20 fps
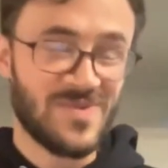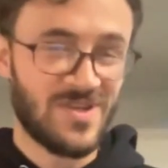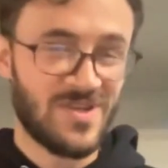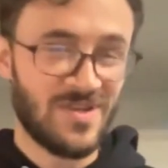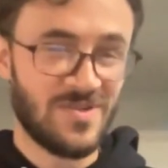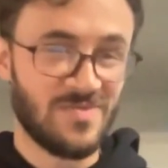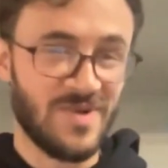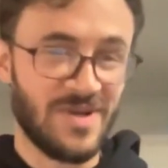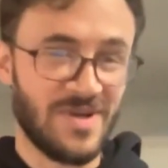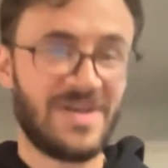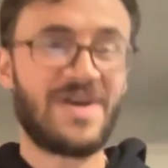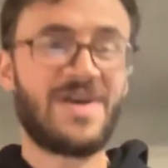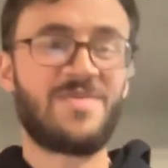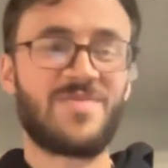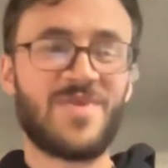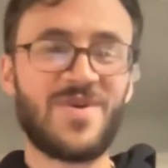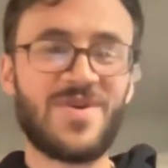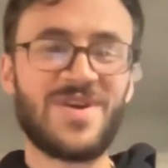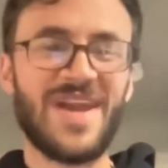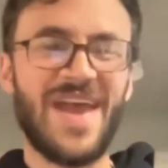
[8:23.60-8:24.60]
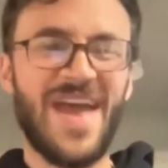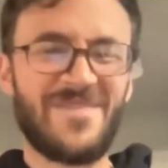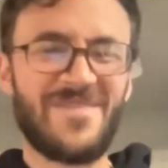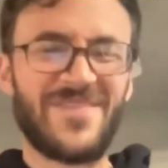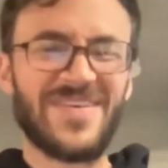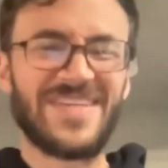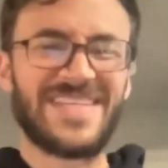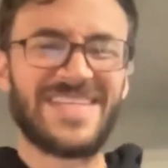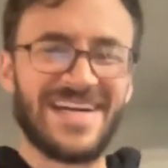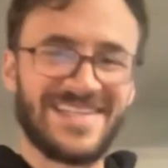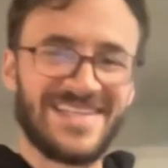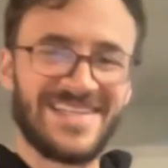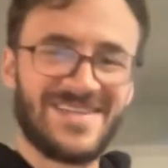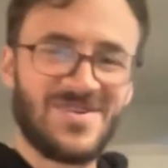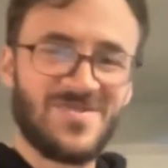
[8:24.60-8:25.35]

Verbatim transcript: excuse me, Merton emphasizes